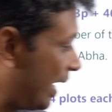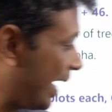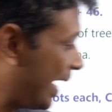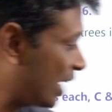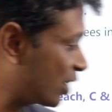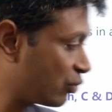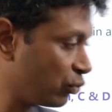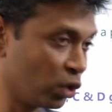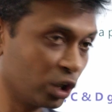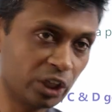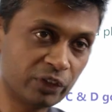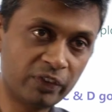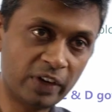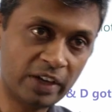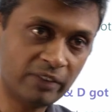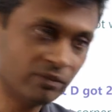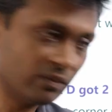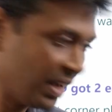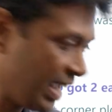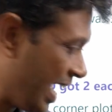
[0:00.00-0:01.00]
A has
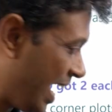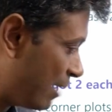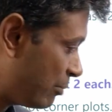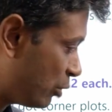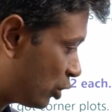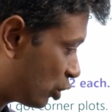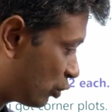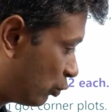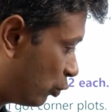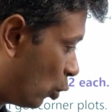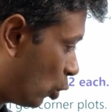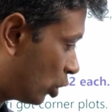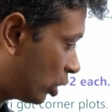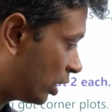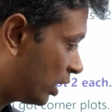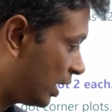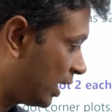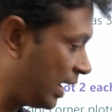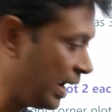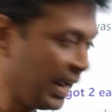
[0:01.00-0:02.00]
45. M is
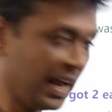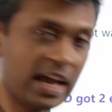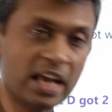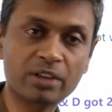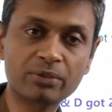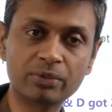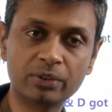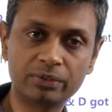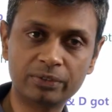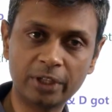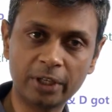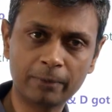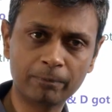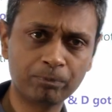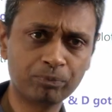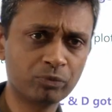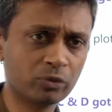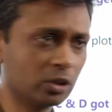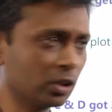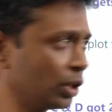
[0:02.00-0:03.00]
4, A has 50.
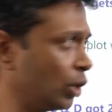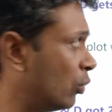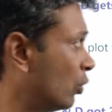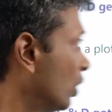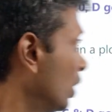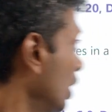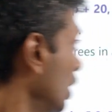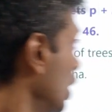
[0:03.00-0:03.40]
Now,